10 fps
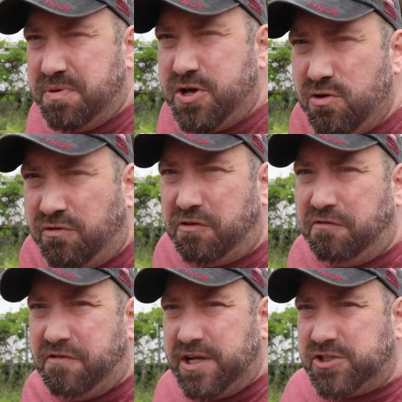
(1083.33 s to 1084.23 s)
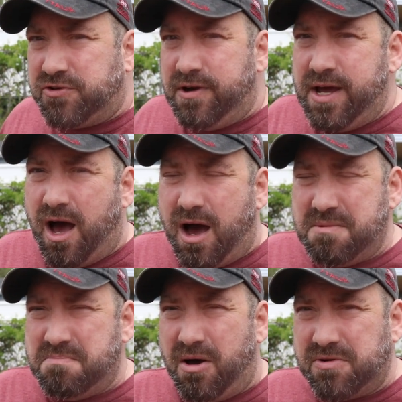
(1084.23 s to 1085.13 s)
beautiful fig tree
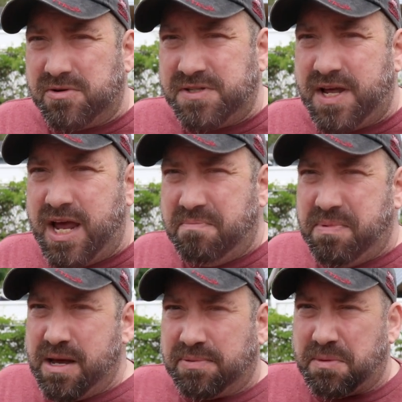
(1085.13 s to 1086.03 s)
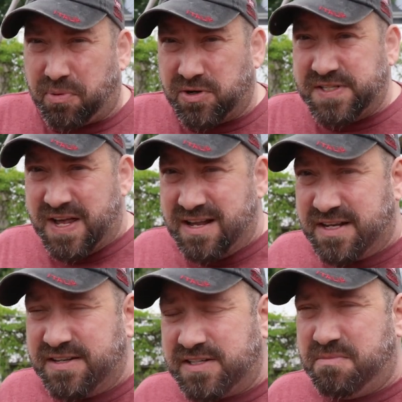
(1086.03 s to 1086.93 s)
on Mother's Day and be able to present
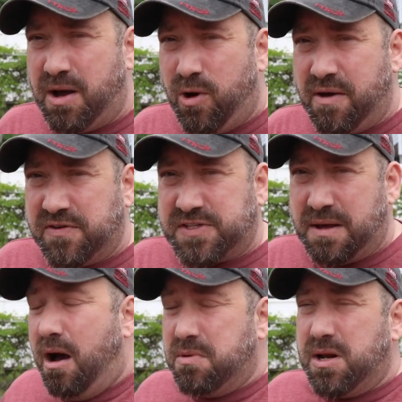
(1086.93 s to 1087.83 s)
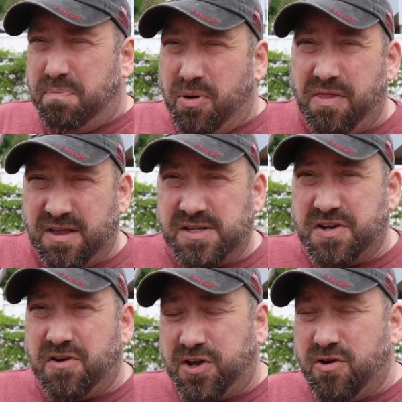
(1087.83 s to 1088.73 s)
this to my wife and say, I'm gonna put this
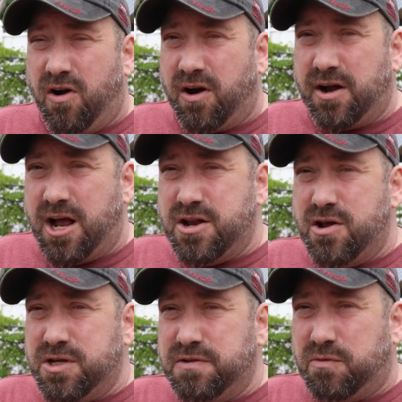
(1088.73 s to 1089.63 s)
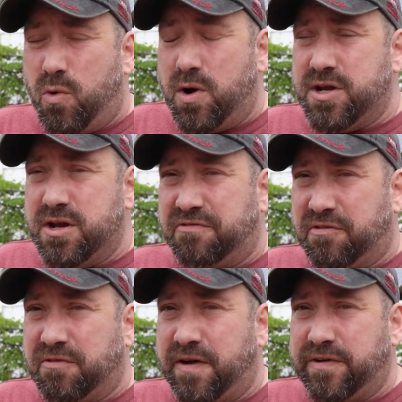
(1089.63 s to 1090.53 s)
in our yard, I know you've wanted it
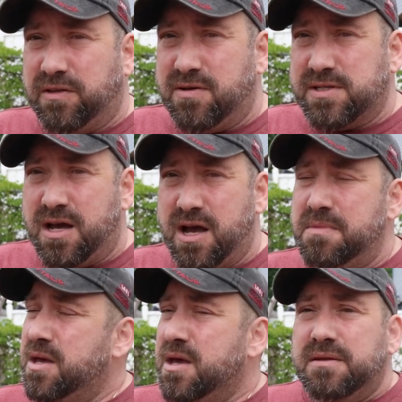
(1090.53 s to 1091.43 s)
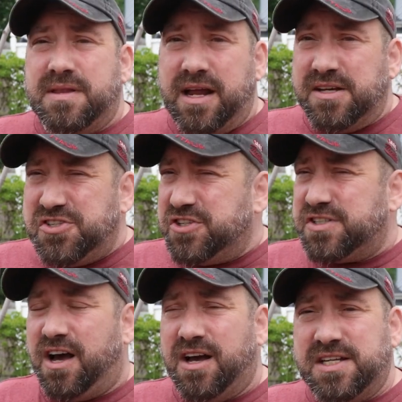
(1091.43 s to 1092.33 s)
for a very long time, that is
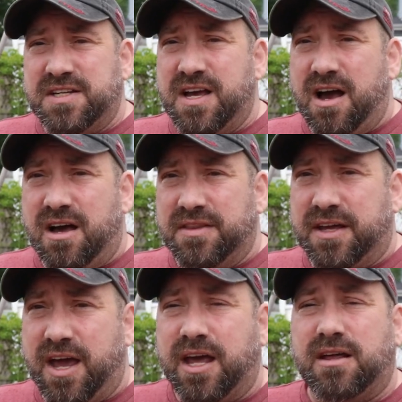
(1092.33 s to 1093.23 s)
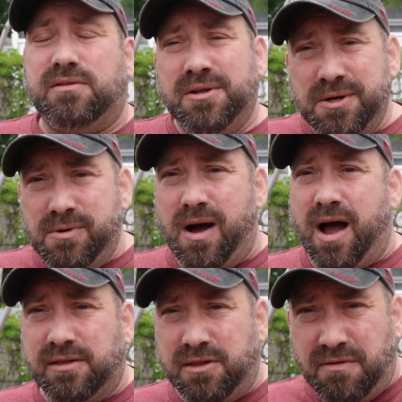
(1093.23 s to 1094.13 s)
just icing on the cake. Lou,
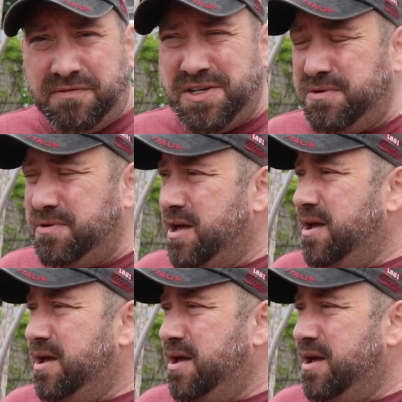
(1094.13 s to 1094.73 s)
I love you.